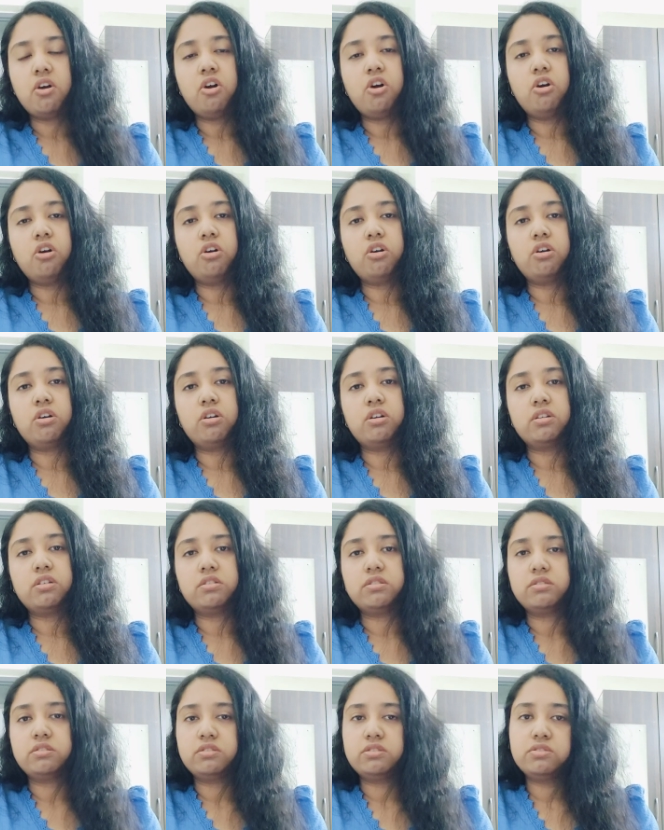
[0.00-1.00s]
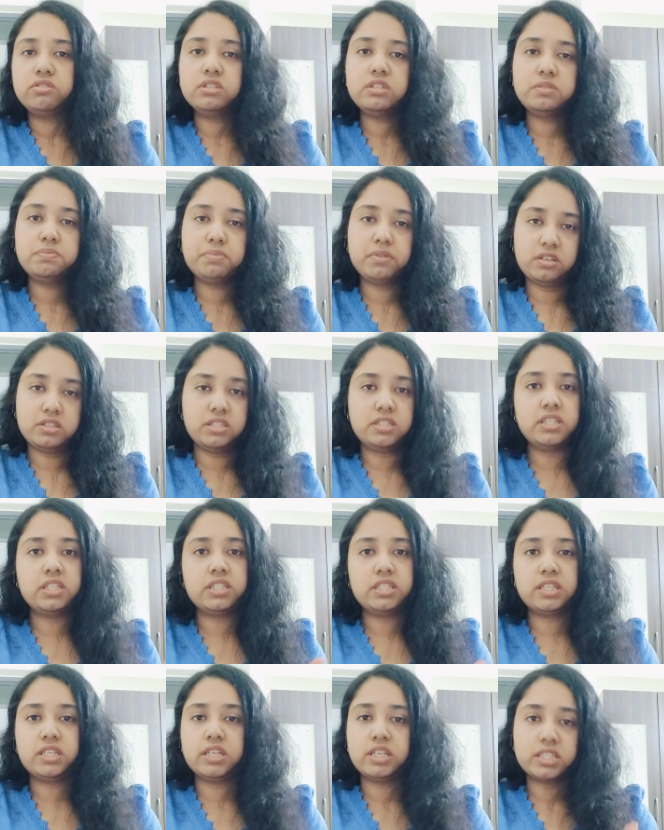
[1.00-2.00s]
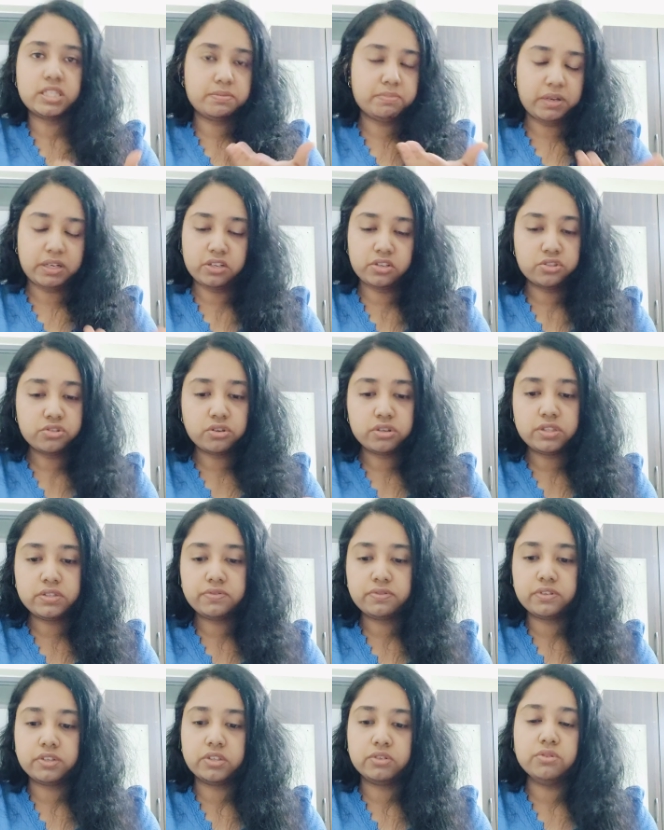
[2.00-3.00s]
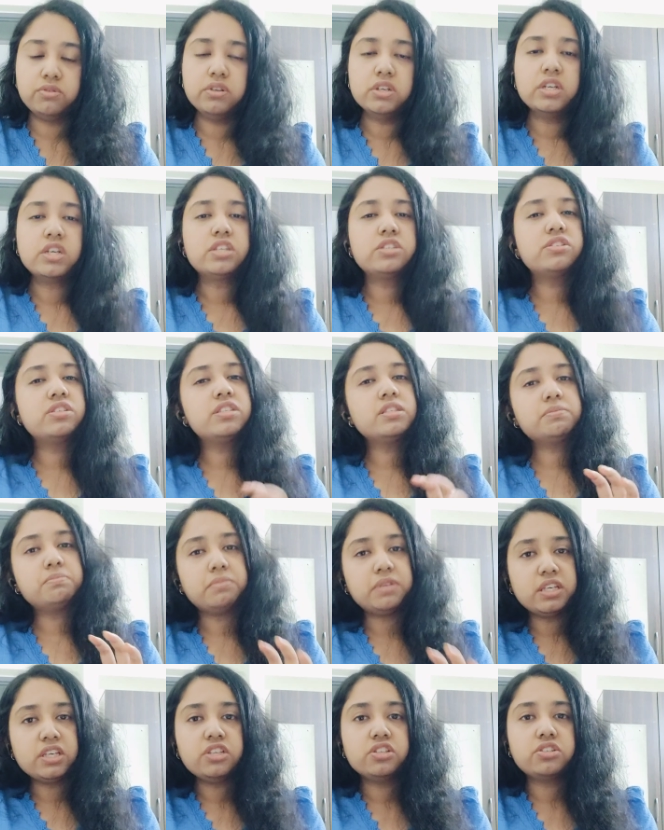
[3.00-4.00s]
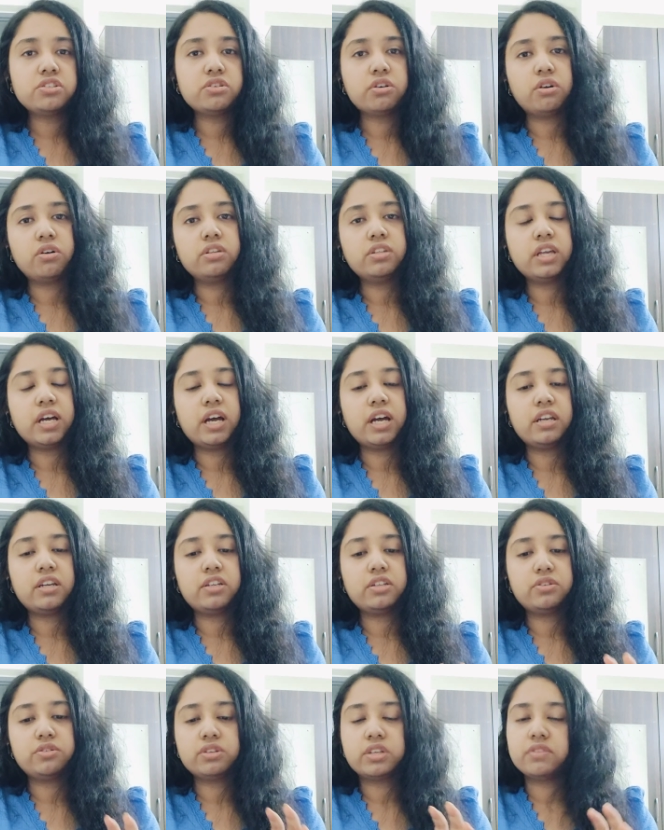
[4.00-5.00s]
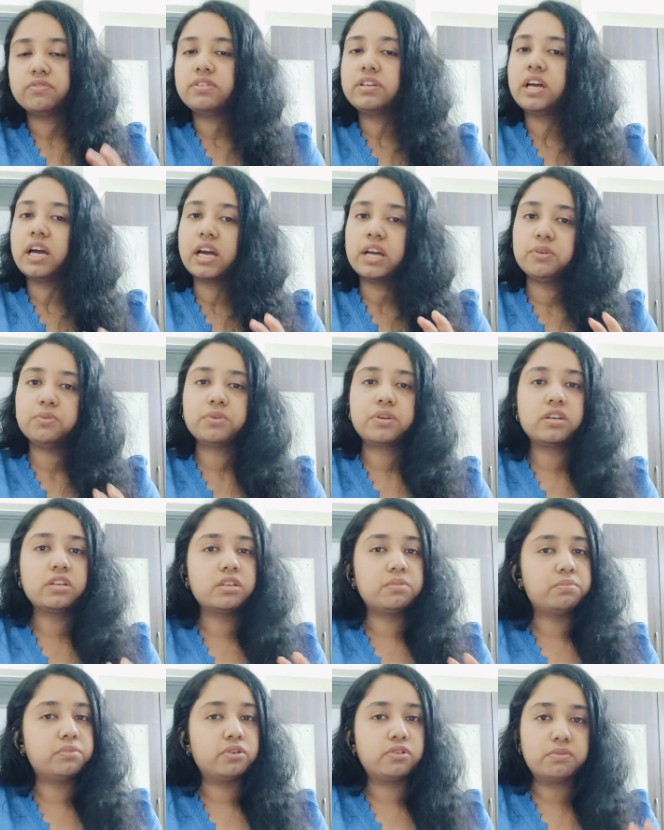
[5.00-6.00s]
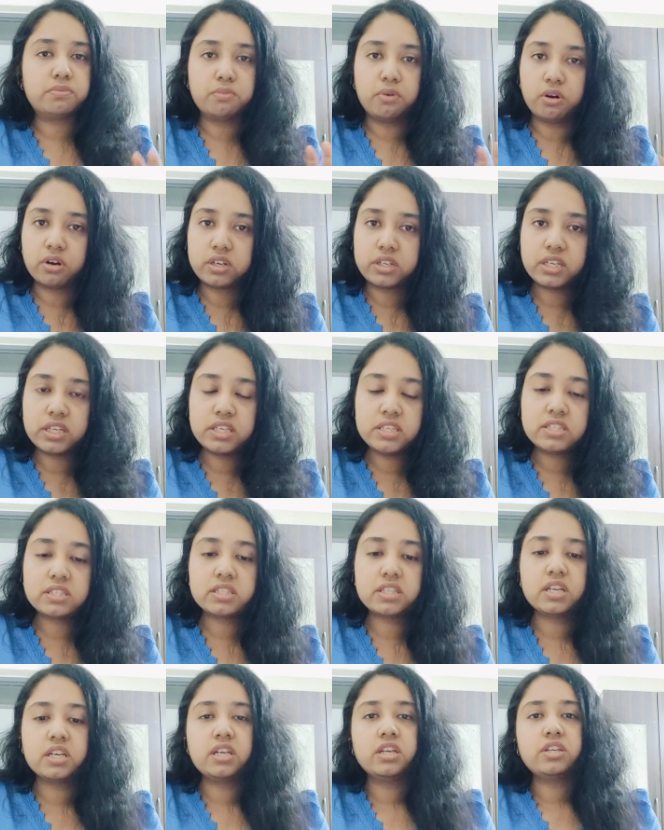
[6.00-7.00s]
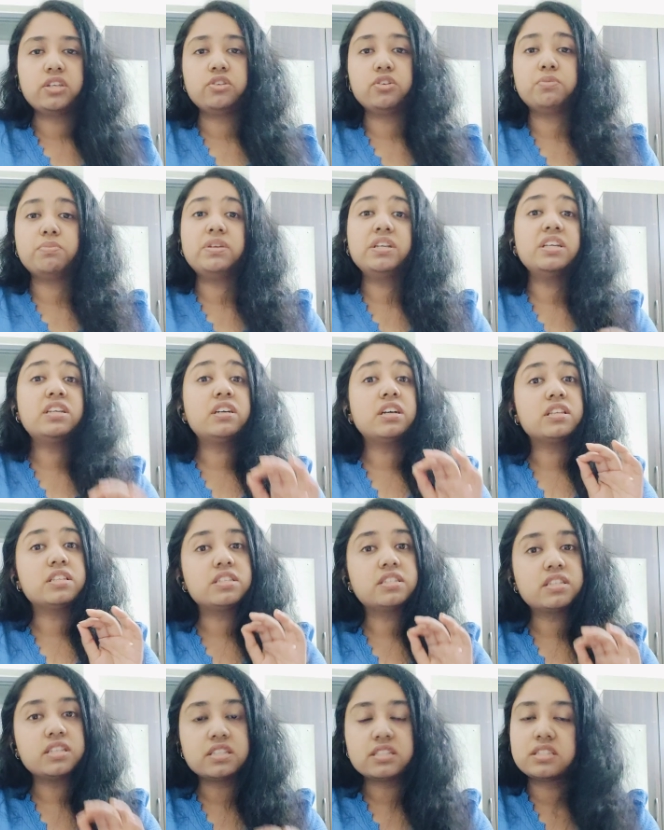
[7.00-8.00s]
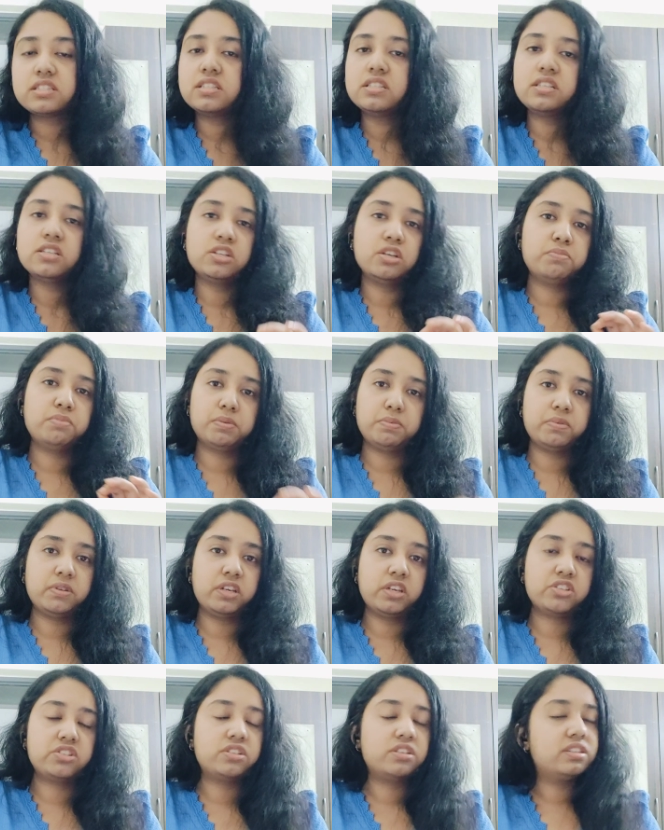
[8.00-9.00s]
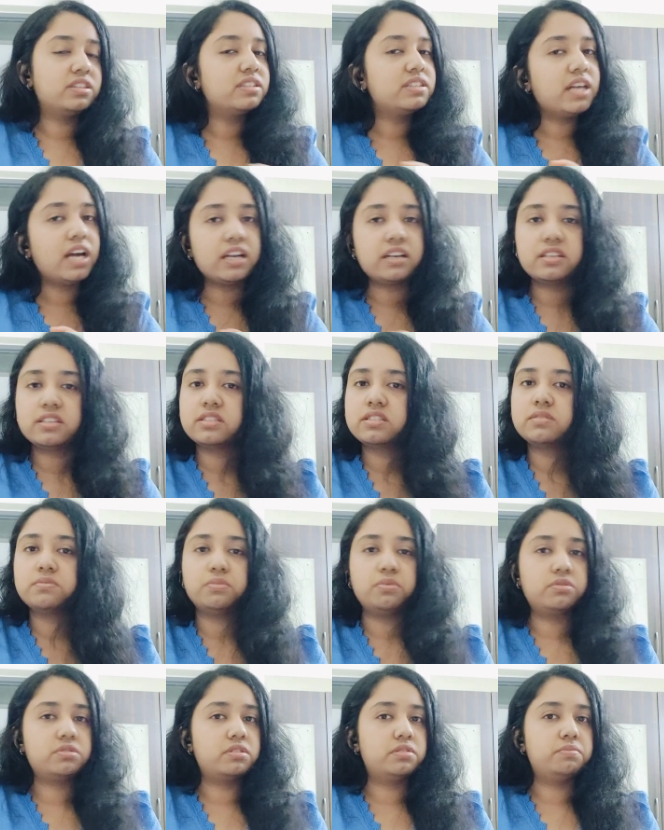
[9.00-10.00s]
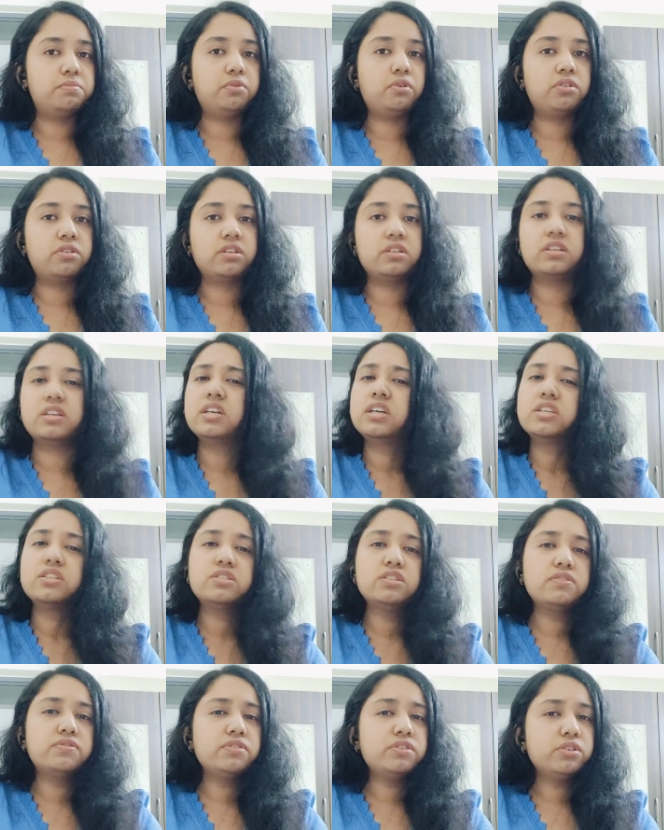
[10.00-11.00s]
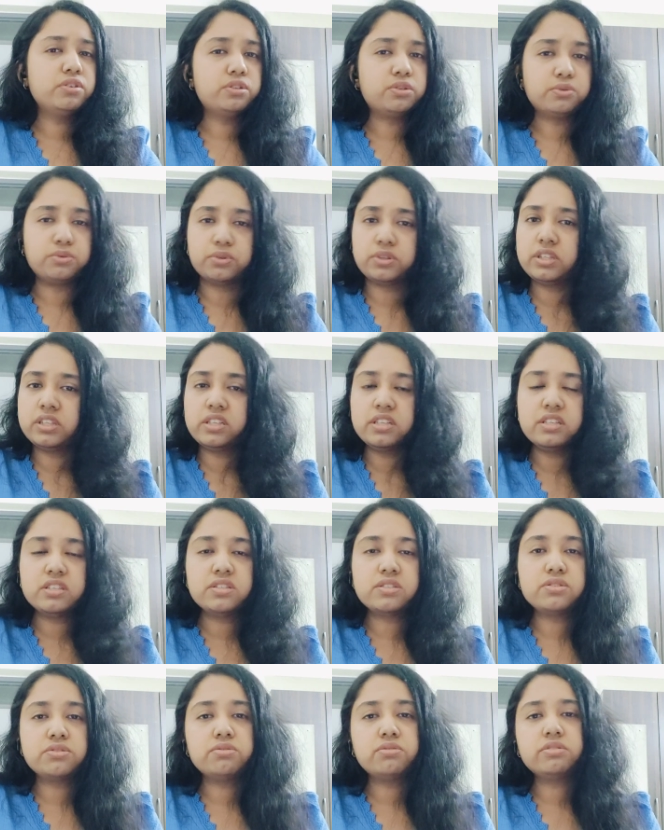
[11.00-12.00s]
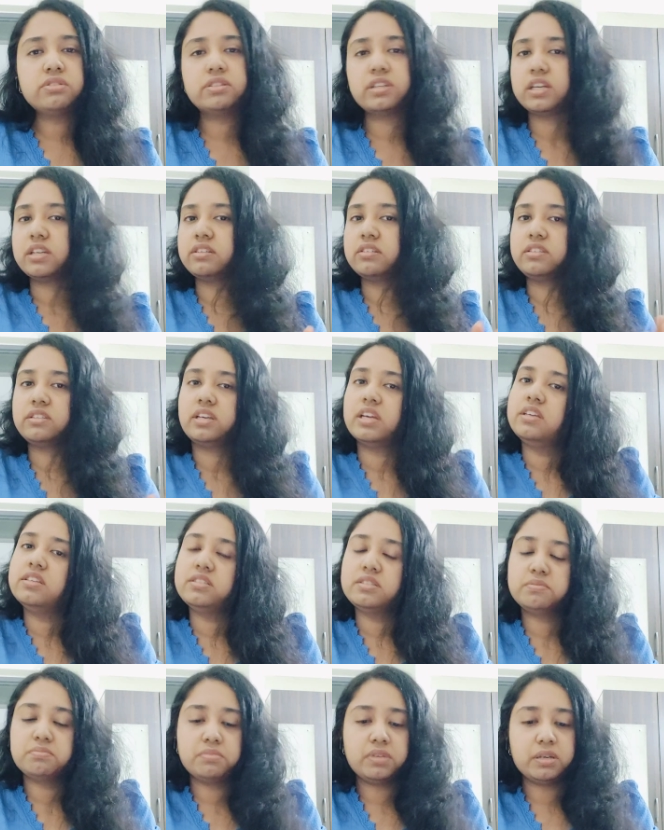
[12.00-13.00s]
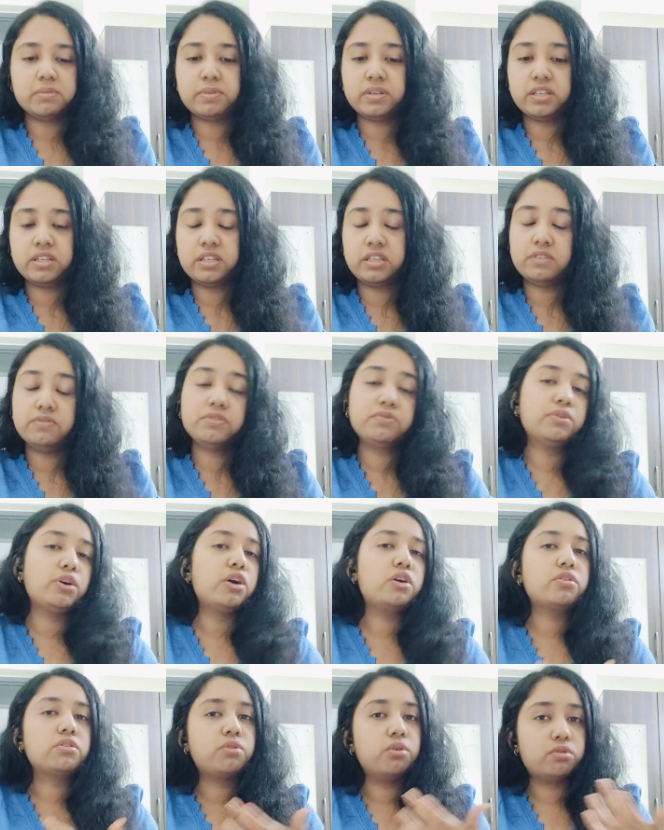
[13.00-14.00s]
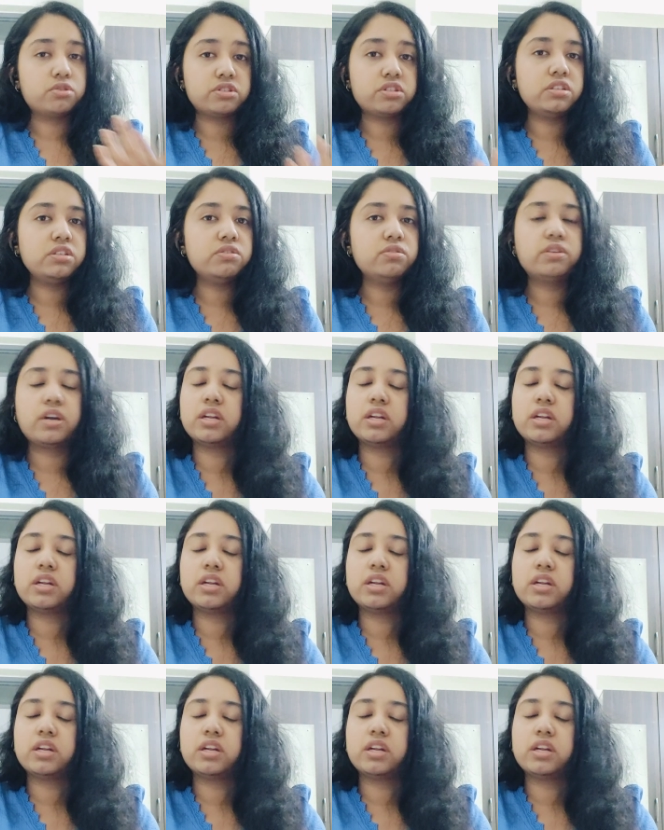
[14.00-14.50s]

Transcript: or you just personally think it is a better choice for you, just make sure that you're giving adequate number of mock tests. You're being consistent in your preparation. That is the most important. So if you're doing these two, then yes, maybe even without coaching, you'll